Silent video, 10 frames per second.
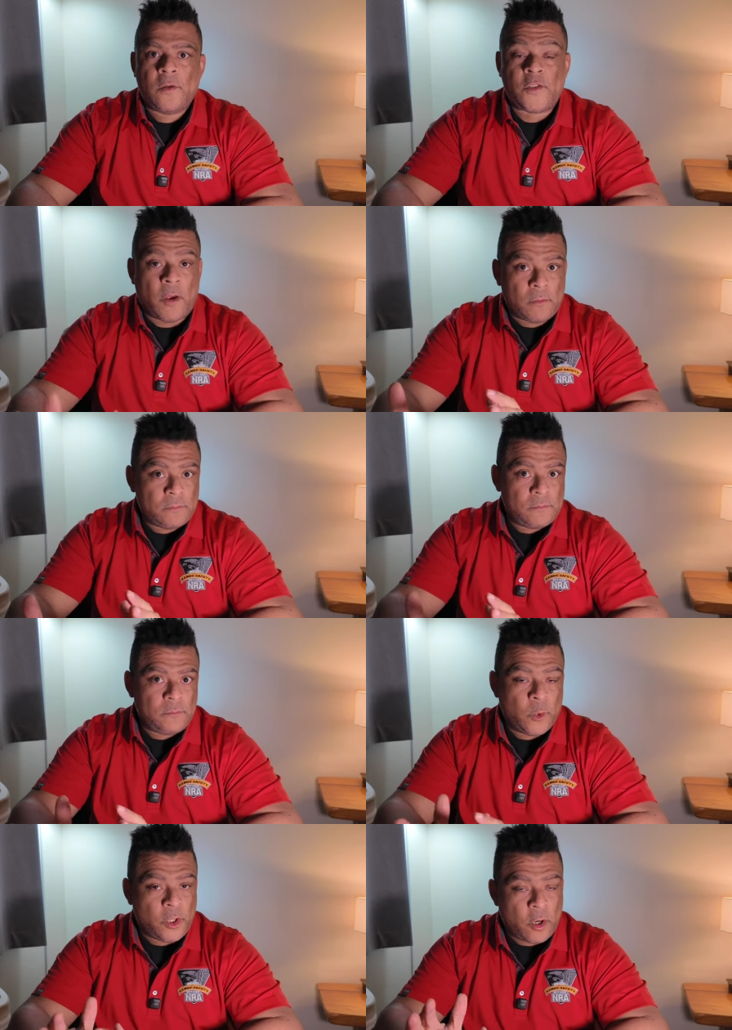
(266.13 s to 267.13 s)
So
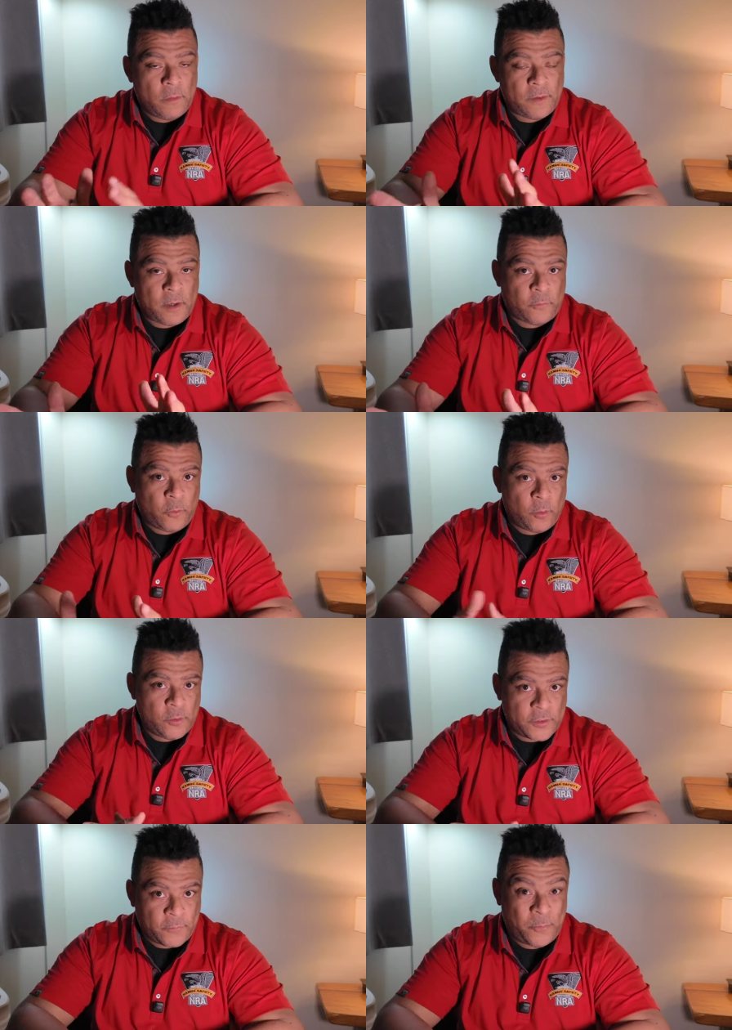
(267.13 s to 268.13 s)
we're going to go over our 4
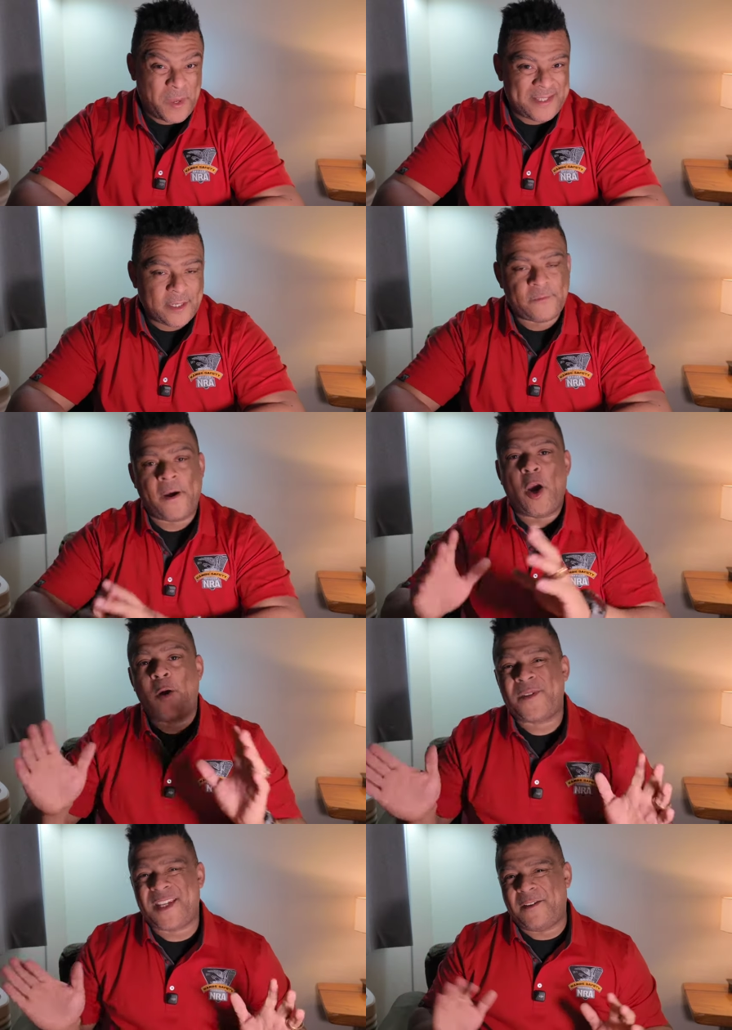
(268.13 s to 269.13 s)
rules of basic
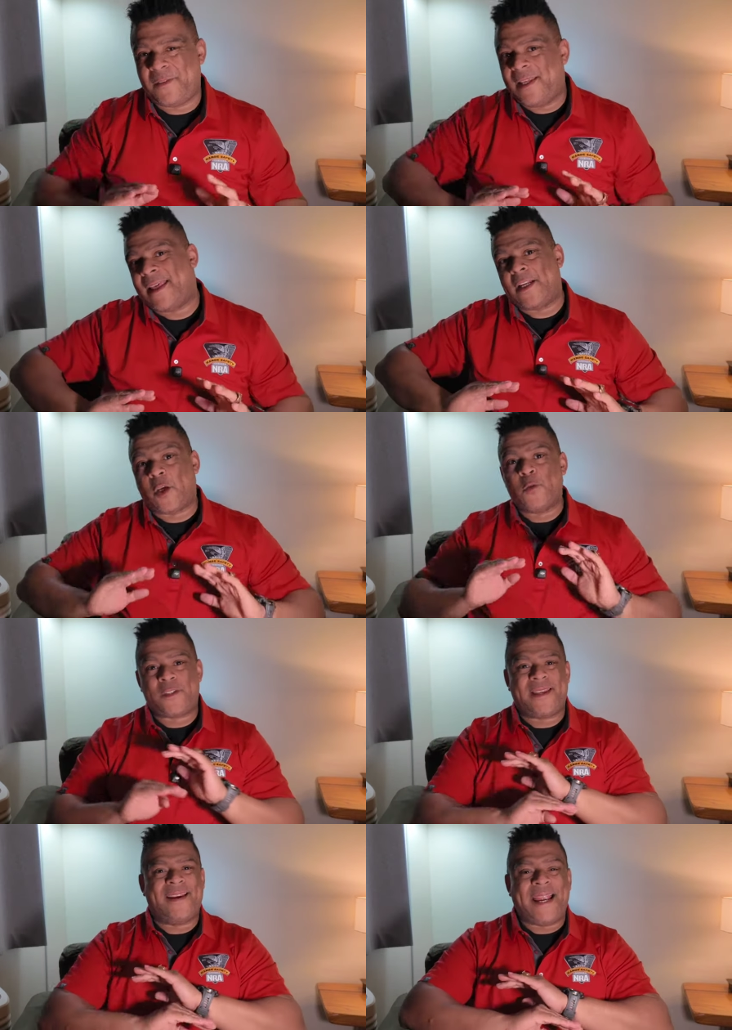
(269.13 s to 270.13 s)
firearm safety, and that
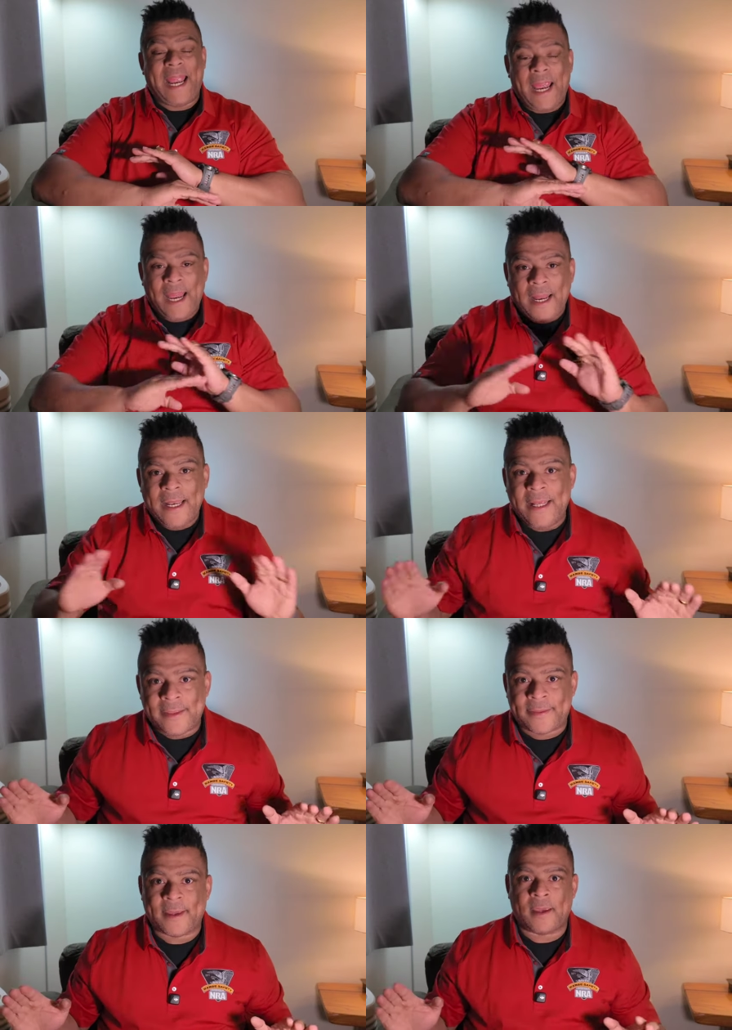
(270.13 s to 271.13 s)
goes to
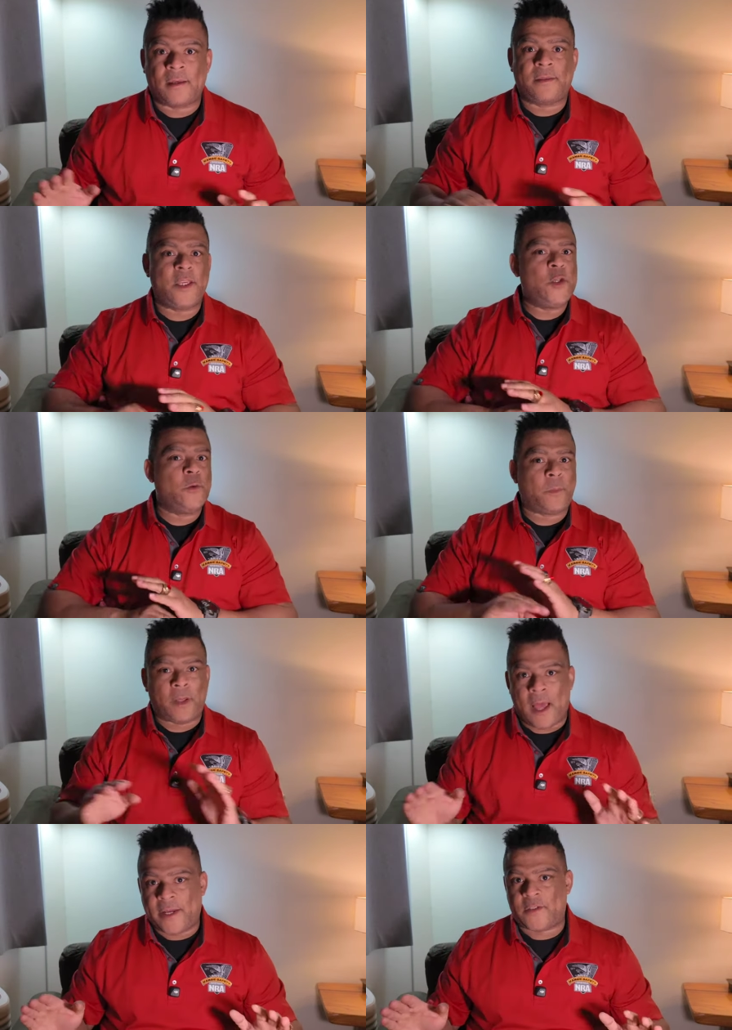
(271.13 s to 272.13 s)
anything that you
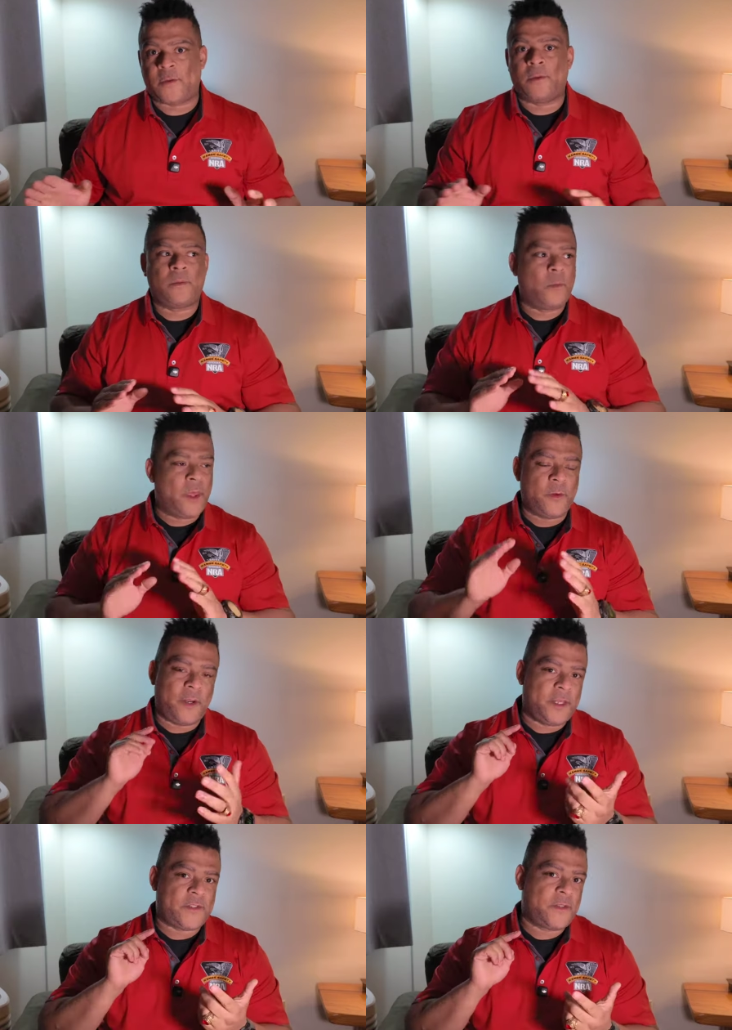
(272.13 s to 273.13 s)
apply to,
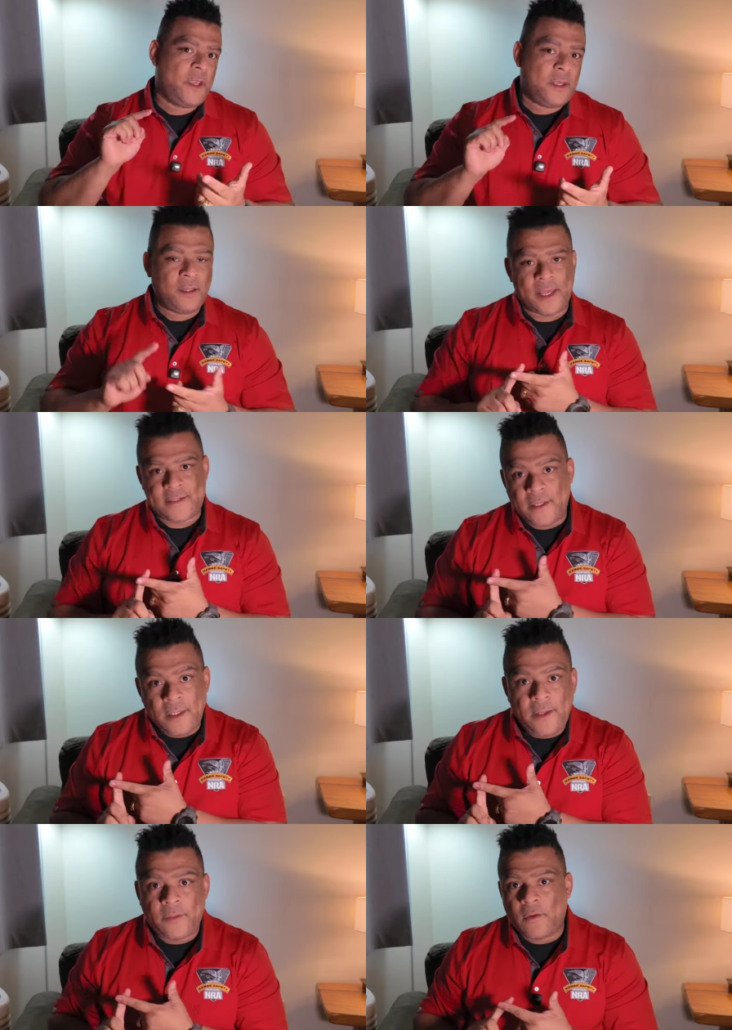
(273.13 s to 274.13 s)
whether it's less
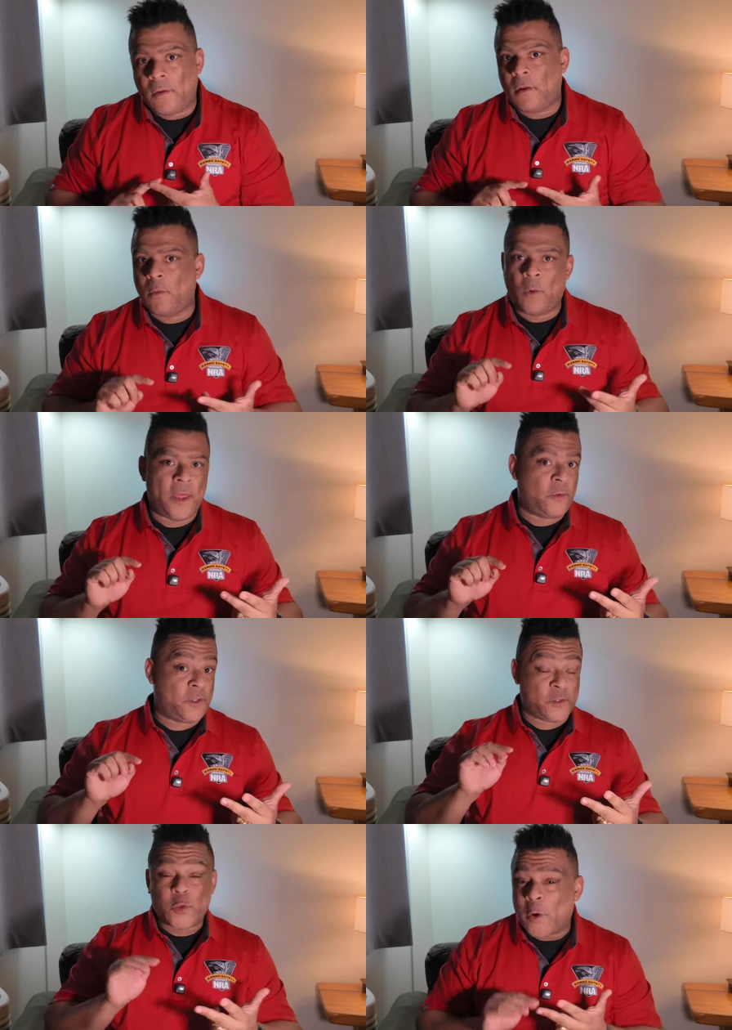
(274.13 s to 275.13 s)
than lethal, whether
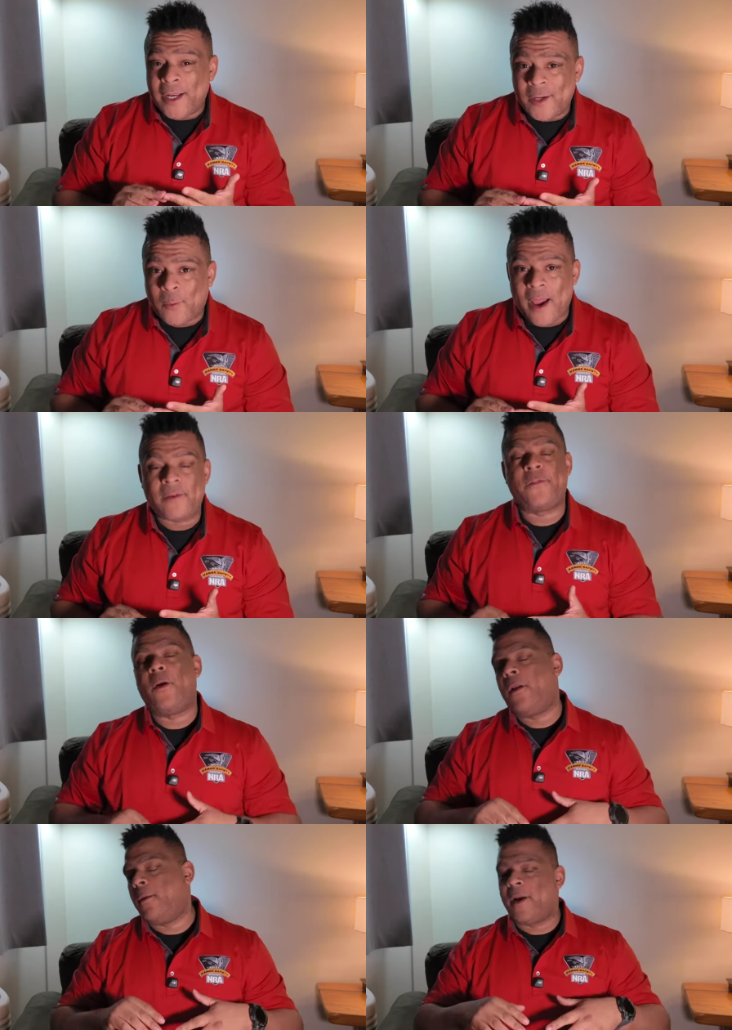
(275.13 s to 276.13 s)
it's a training
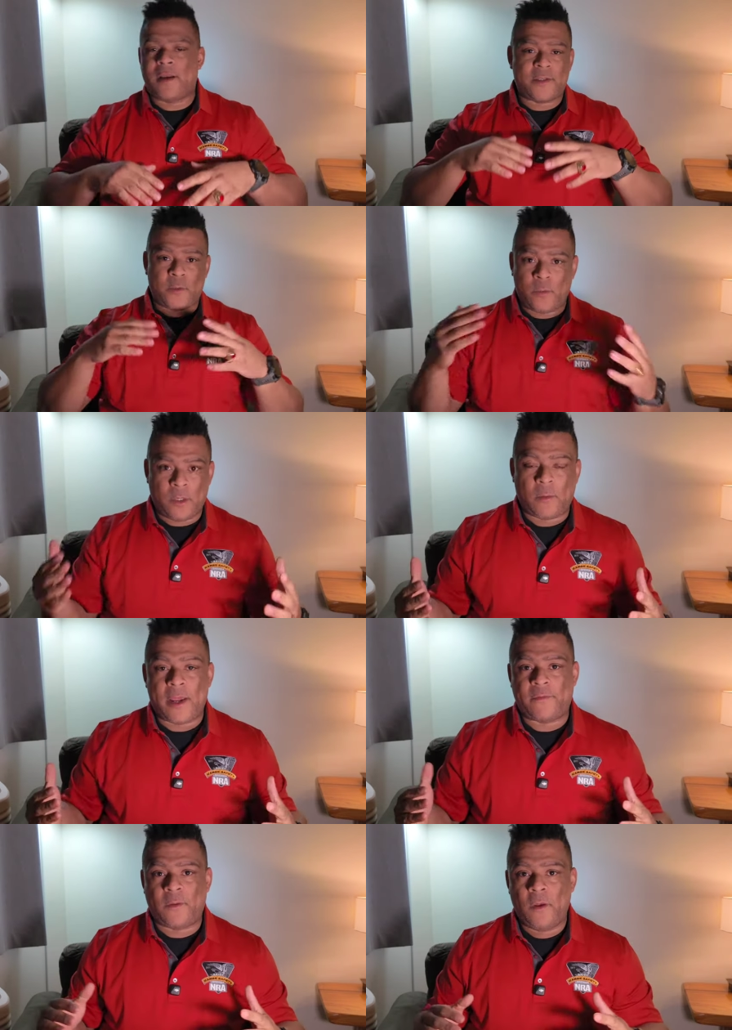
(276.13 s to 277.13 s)
rifle, whether it's a real
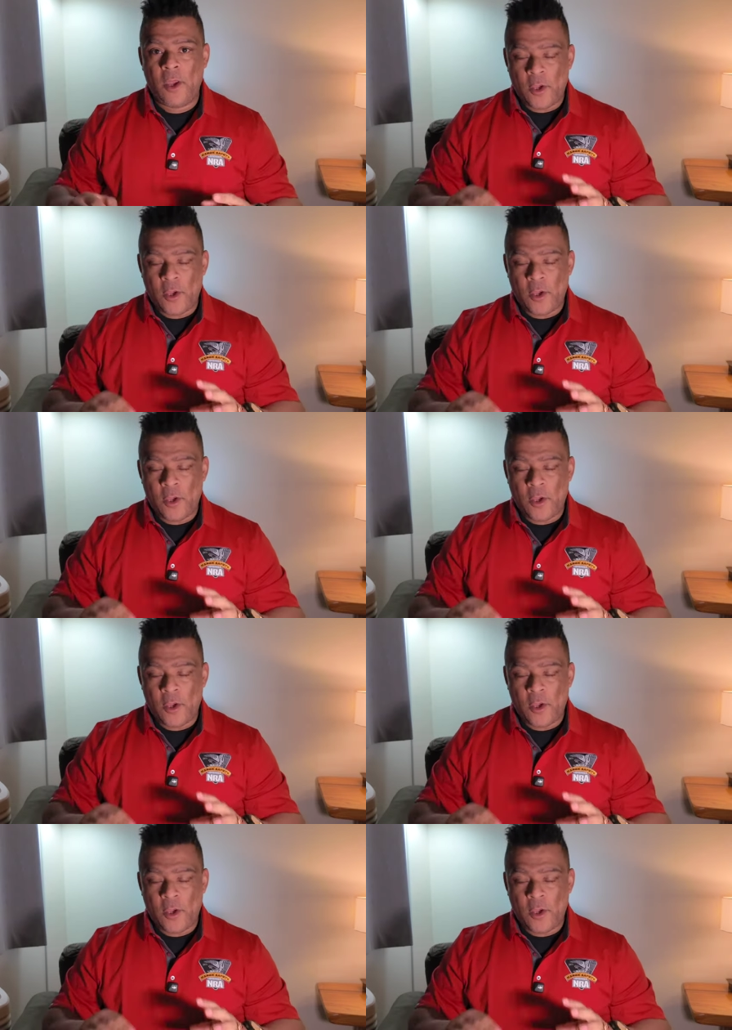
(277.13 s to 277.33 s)
rifle.